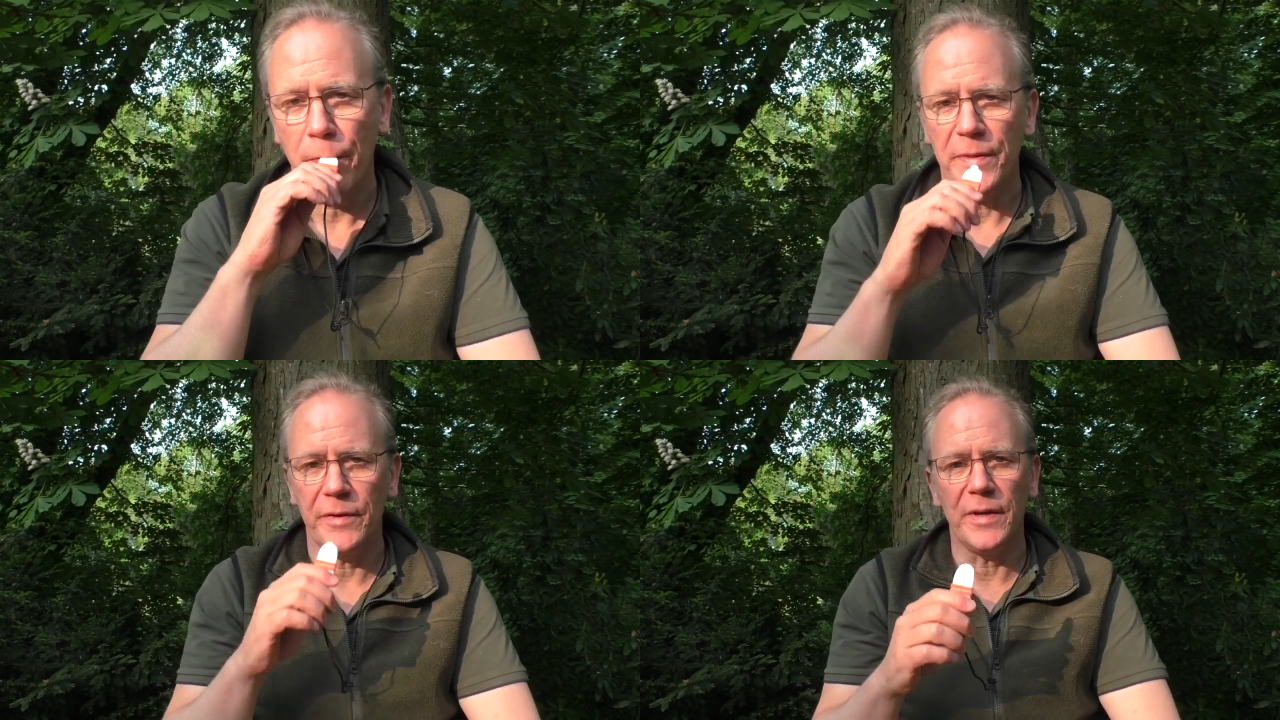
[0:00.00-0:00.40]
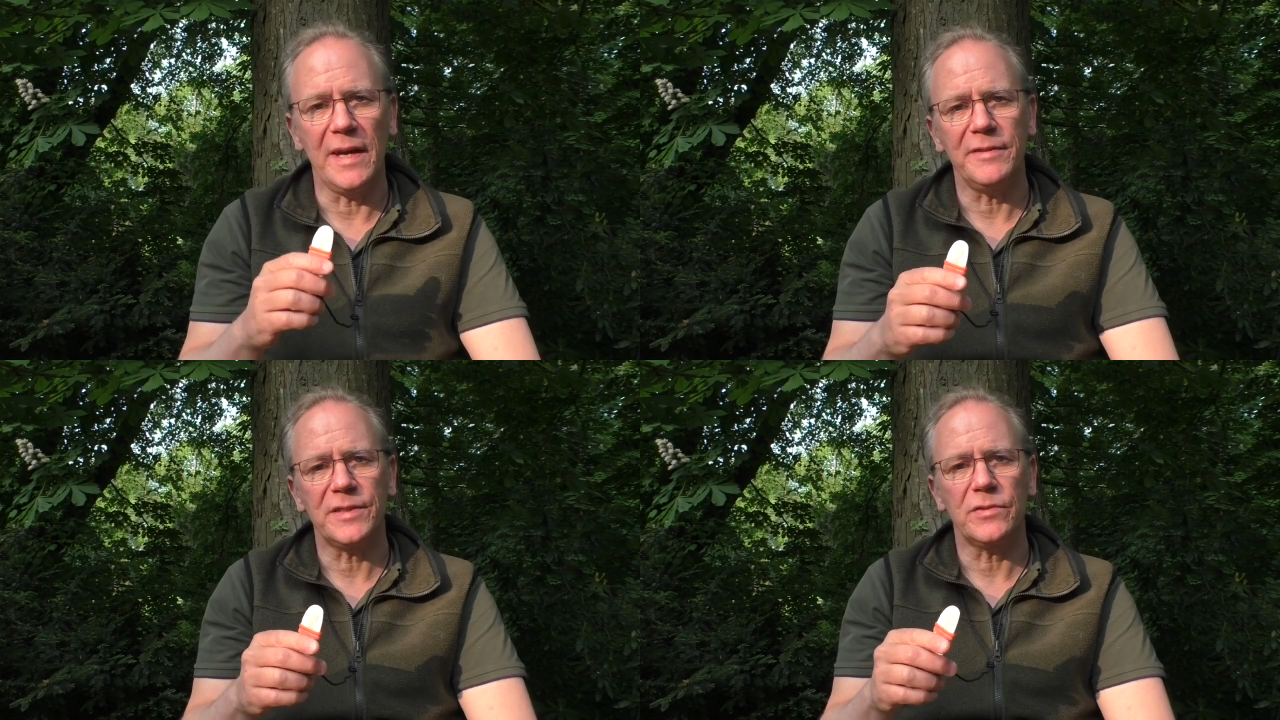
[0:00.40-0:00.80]
There you
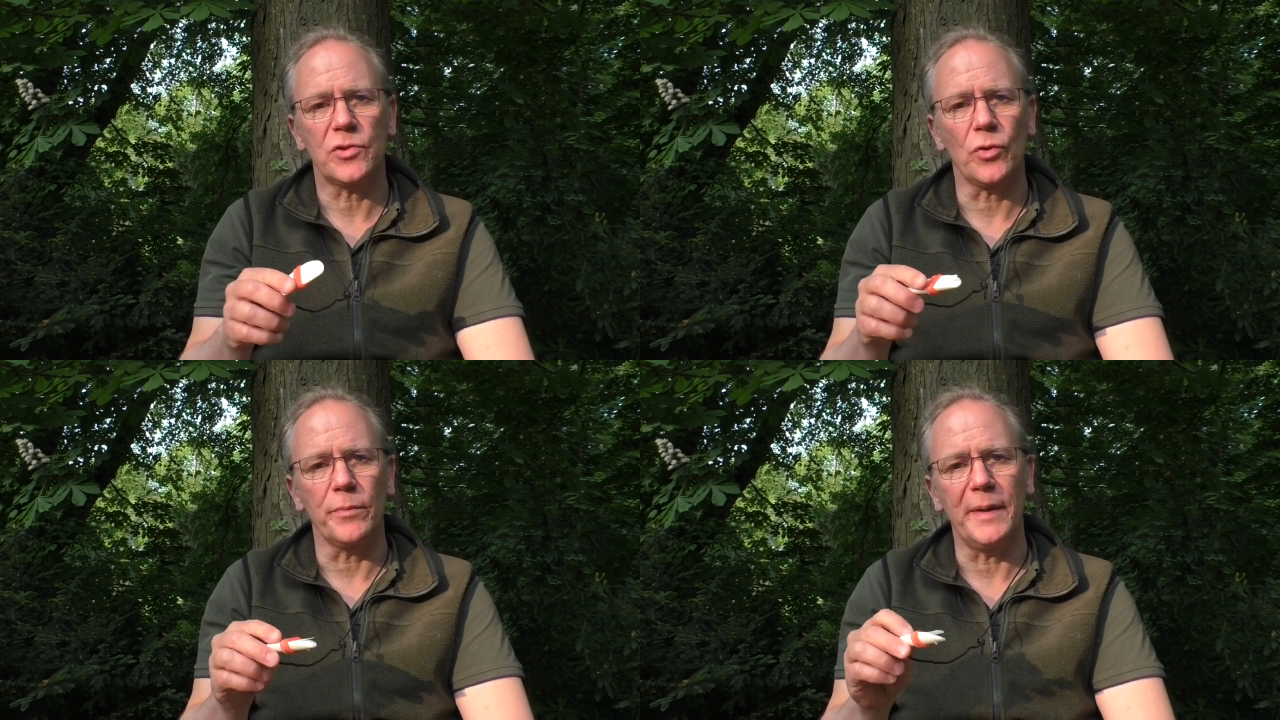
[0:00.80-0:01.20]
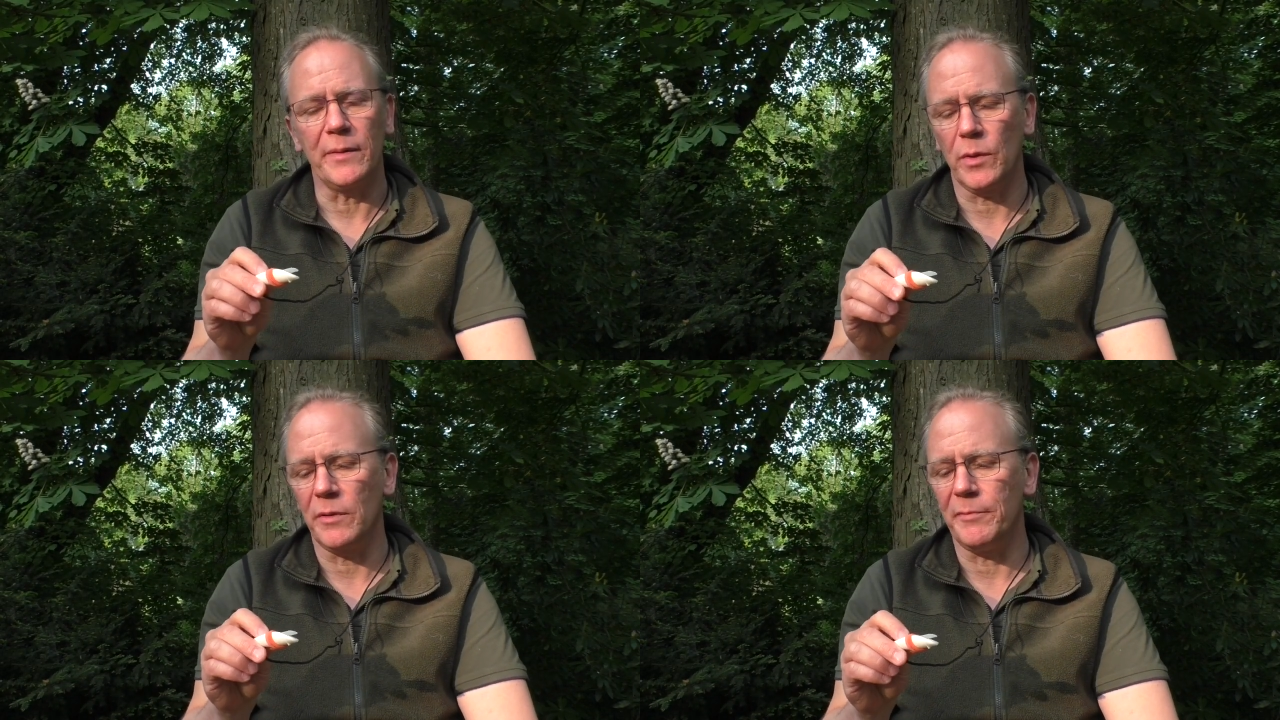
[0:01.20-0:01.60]
have it, a short
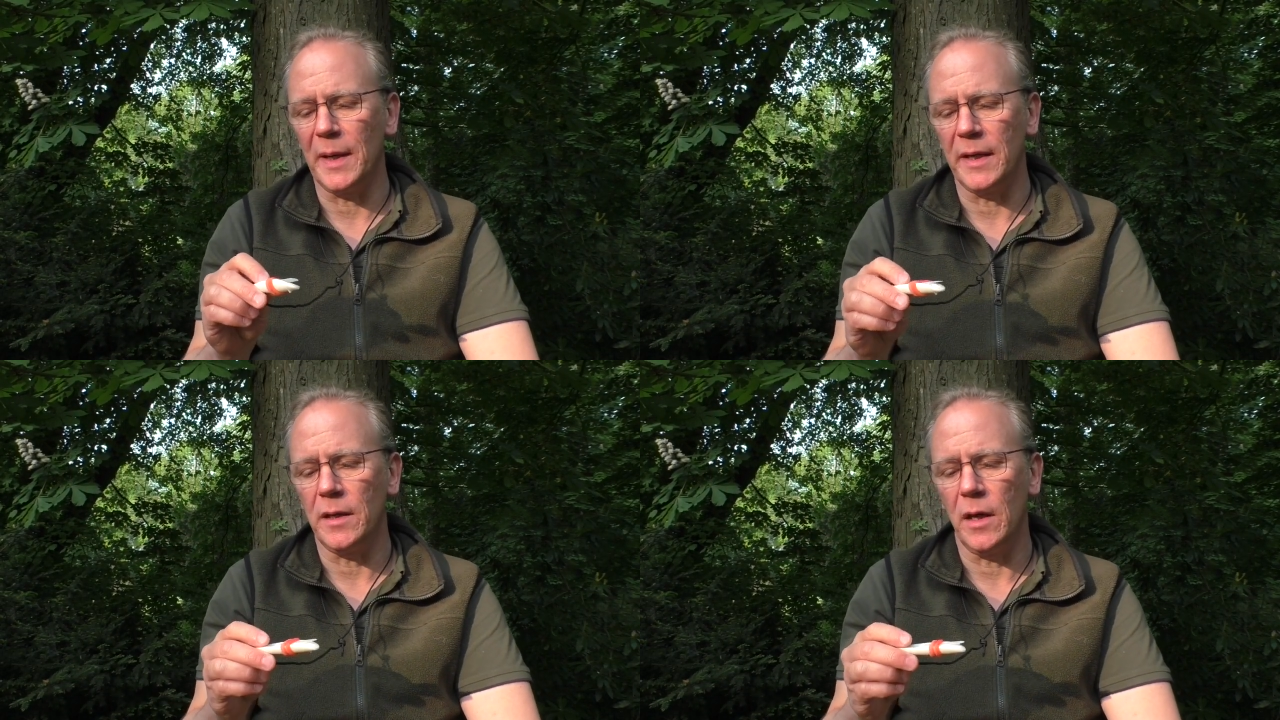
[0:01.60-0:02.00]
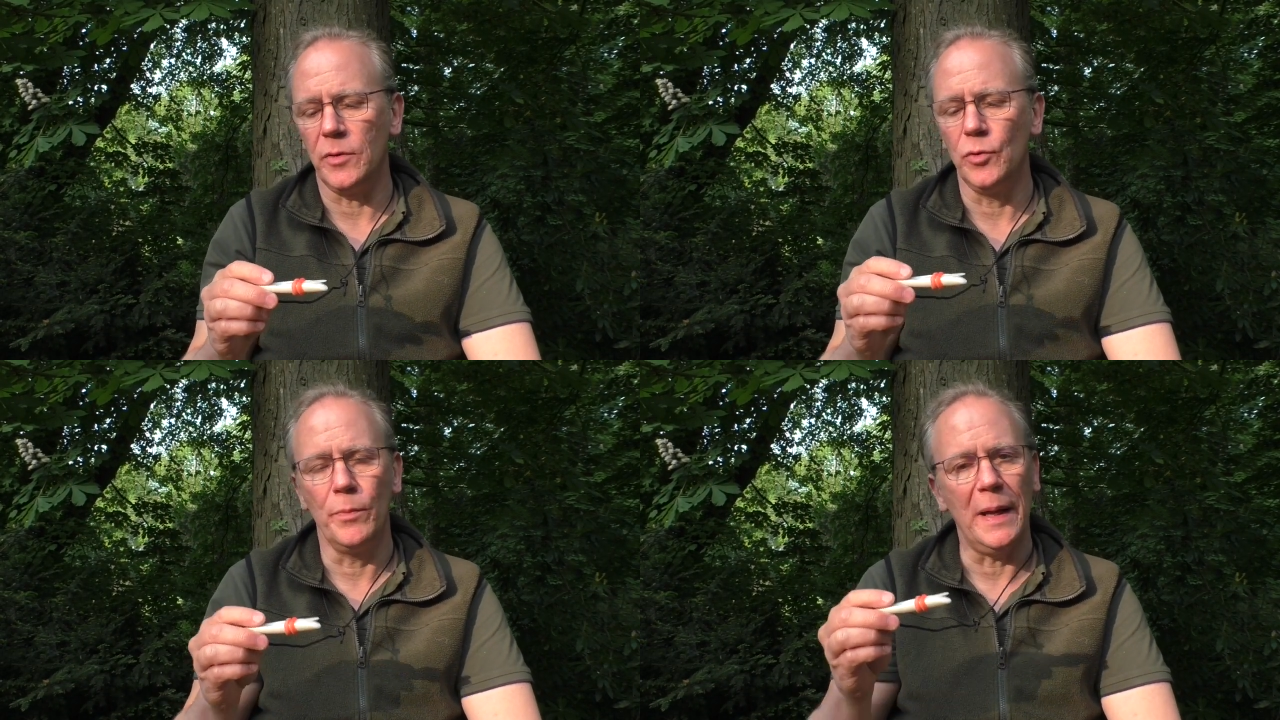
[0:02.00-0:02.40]
manual of my new